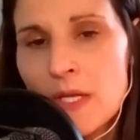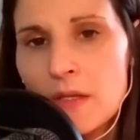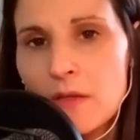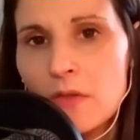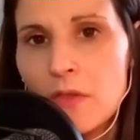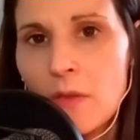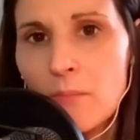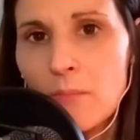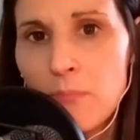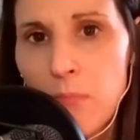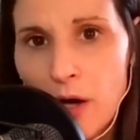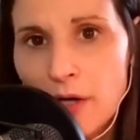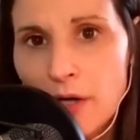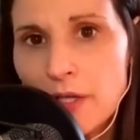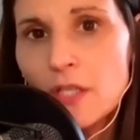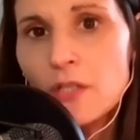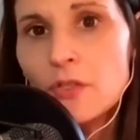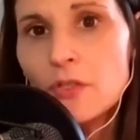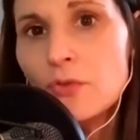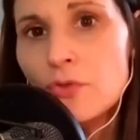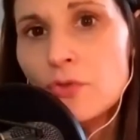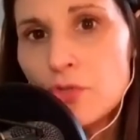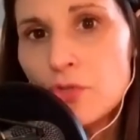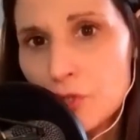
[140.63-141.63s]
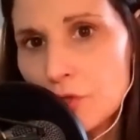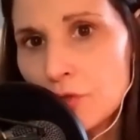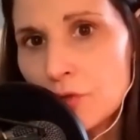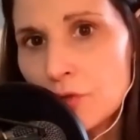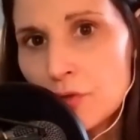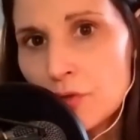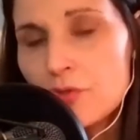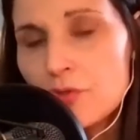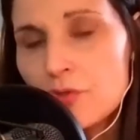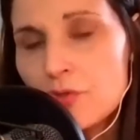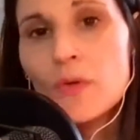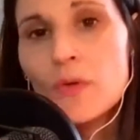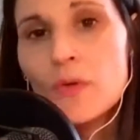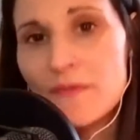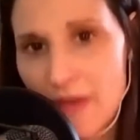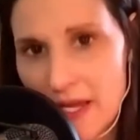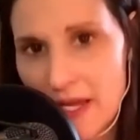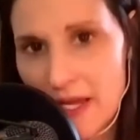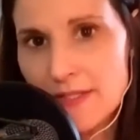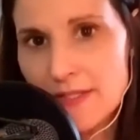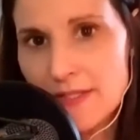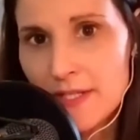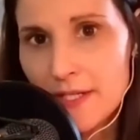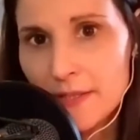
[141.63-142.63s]
the market you choose to
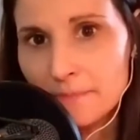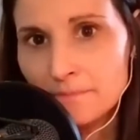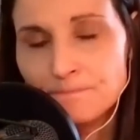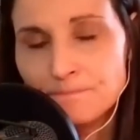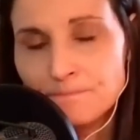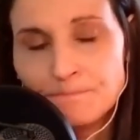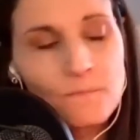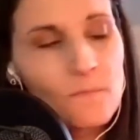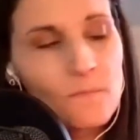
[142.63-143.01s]
invest in.